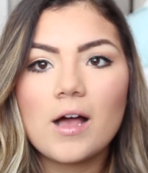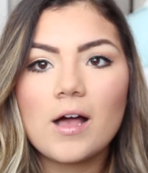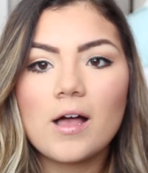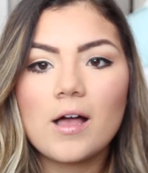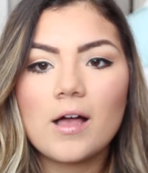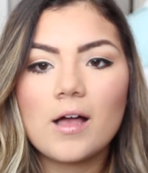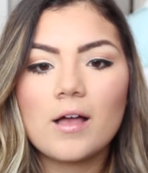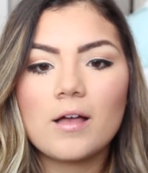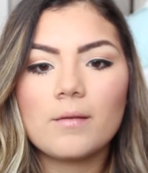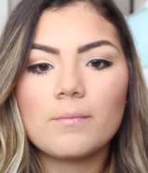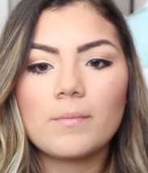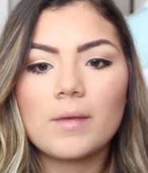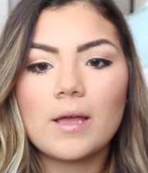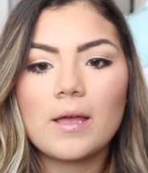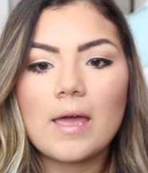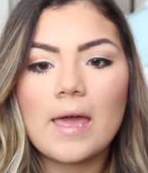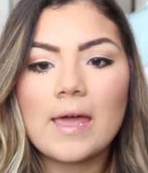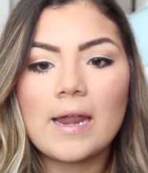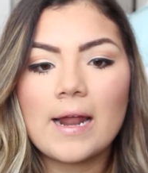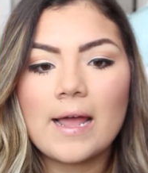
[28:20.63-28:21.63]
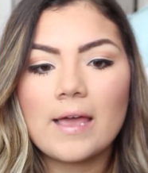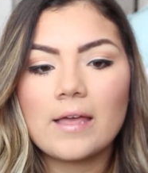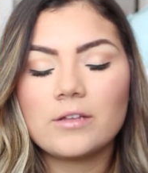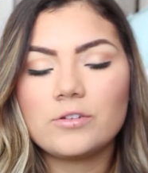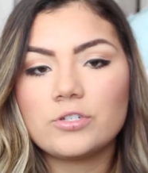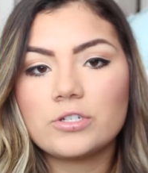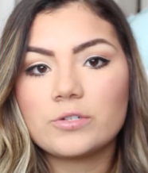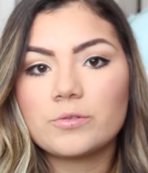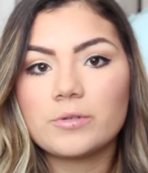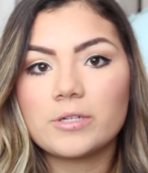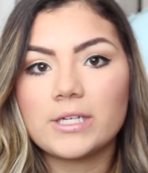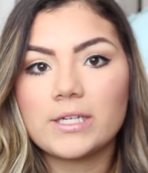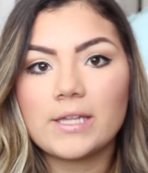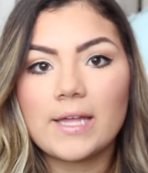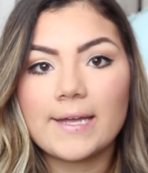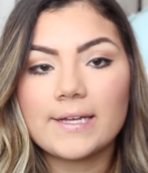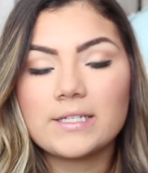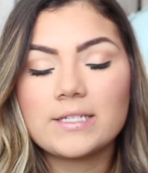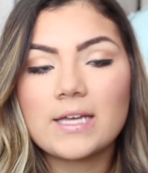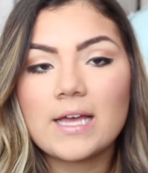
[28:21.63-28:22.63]
Um, and I just really
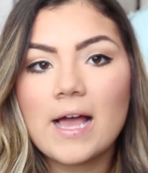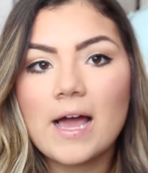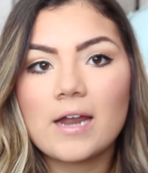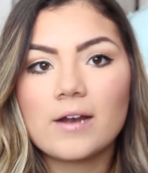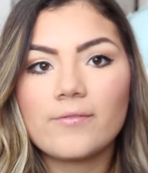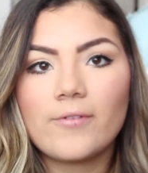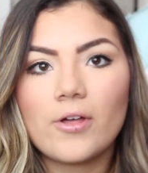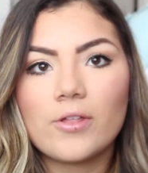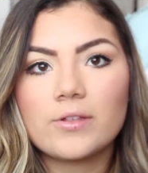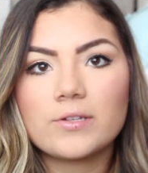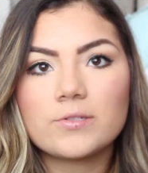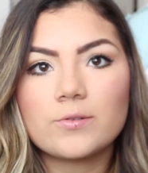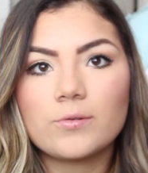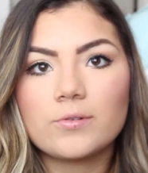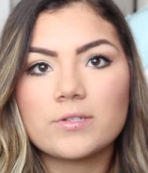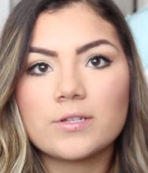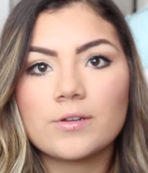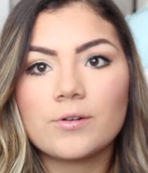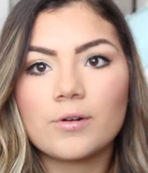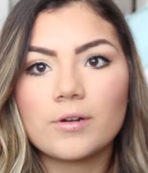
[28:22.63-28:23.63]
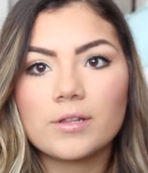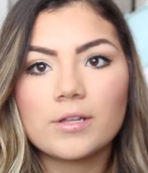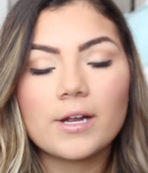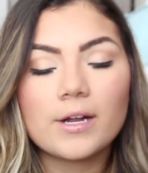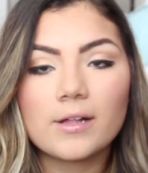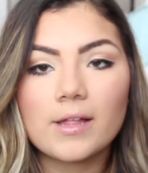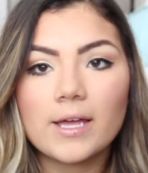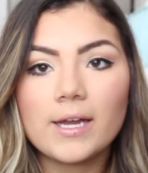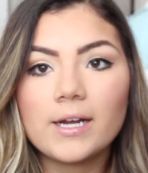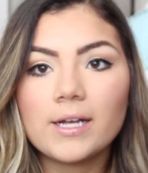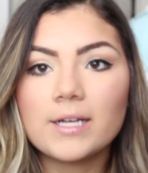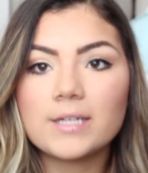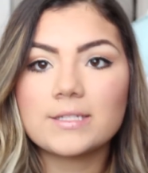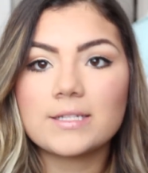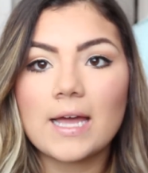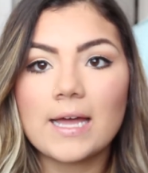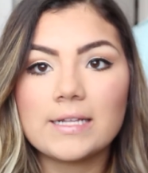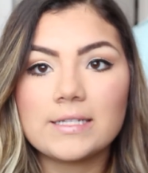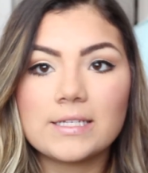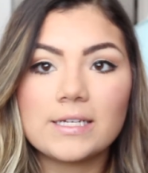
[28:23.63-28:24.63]
liked it out of all the schools in North Carolina
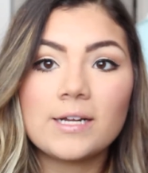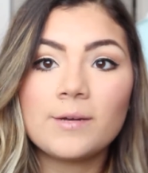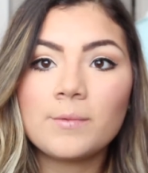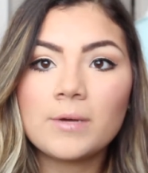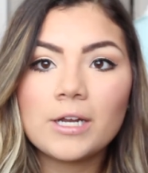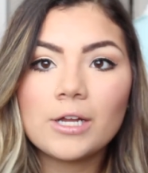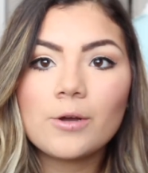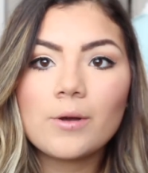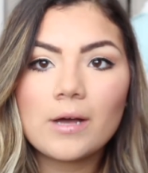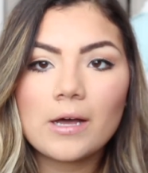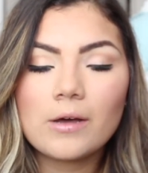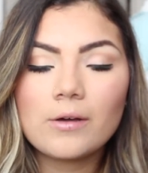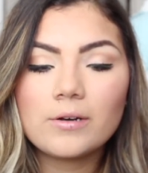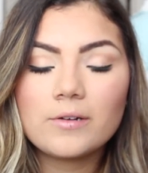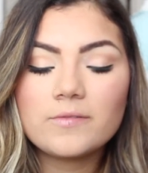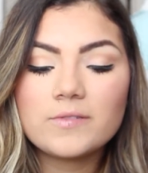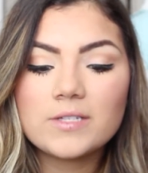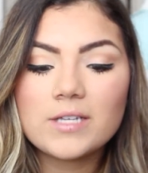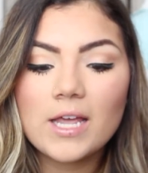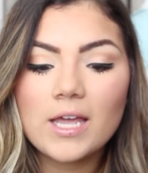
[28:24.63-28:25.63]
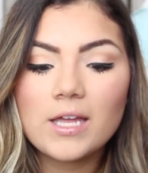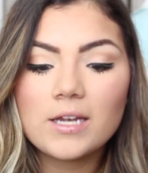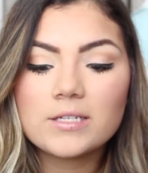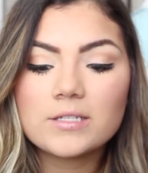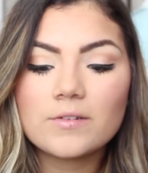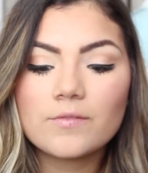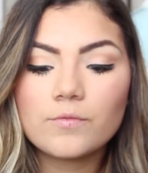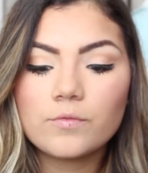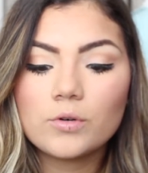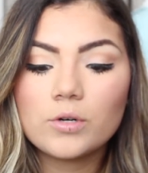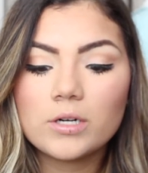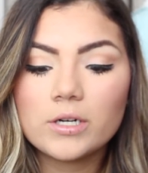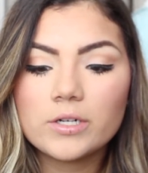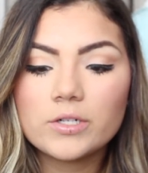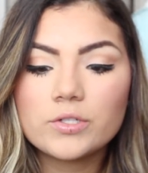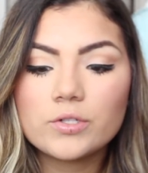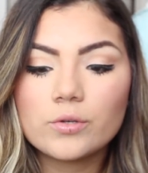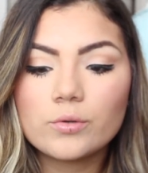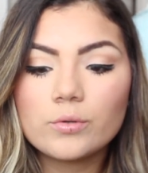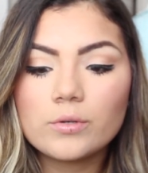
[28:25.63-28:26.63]
because I didn't want to go out of state
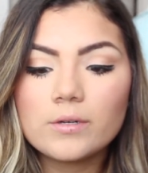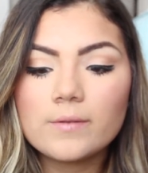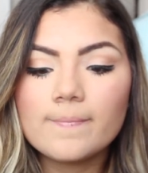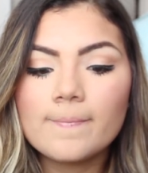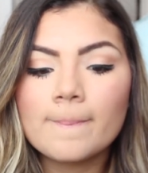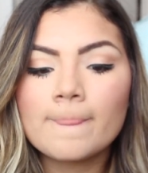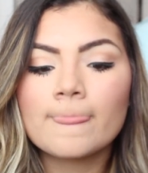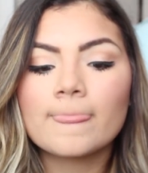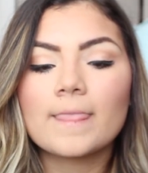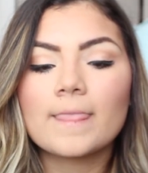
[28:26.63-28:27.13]
for school.